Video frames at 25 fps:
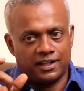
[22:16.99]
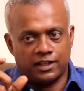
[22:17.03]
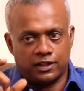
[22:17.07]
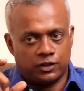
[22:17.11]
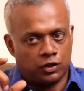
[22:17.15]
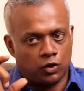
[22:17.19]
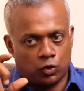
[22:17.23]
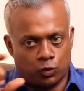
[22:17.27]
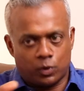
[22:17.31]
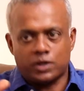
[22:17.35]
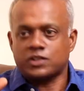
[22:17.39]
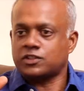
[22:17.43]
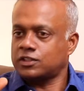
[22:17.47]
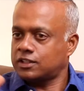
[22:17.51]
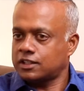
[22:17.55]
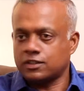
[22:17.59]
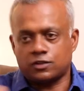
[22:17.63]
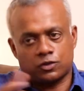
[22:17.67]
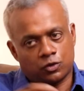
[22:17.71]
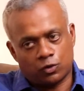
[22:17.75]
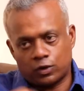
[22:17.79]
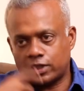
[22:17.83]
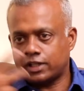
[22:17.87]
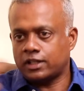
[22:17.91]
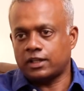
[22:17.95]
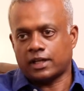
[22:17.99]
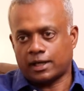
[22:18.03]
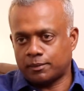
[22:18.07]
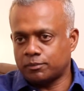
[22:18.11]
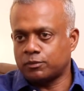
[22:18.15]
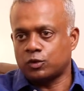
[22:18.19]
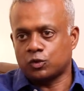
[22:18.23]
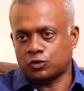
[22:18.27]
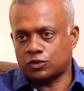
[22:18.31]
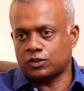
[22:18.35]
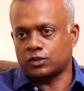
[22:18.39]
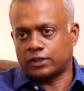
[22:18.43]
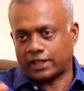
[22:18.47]
your question is only,
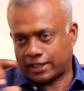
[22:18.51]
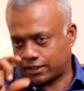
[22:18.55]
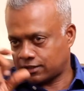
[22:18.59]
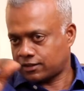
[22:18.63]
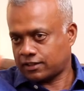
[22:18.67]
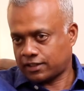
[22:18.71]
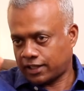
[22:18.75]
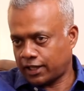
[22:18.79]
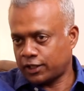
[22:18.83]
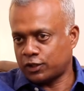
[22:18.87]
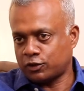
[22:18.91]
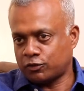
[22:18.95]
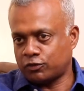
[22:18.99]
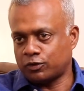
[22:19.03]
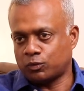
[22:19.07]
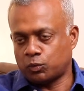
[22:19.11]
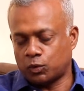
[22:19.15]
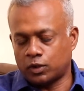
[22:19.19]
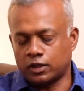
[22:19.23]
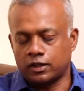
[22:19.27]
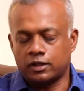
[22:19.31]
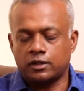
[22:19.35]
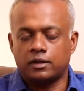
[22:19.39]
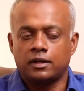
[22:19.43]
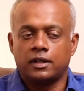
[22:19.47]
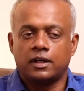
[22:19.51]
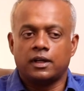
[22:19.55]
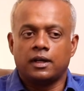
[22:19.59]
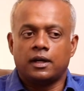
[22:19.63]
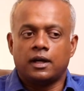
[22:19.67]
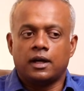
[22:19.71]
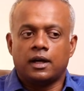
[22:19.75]
I'm using that kind of a word.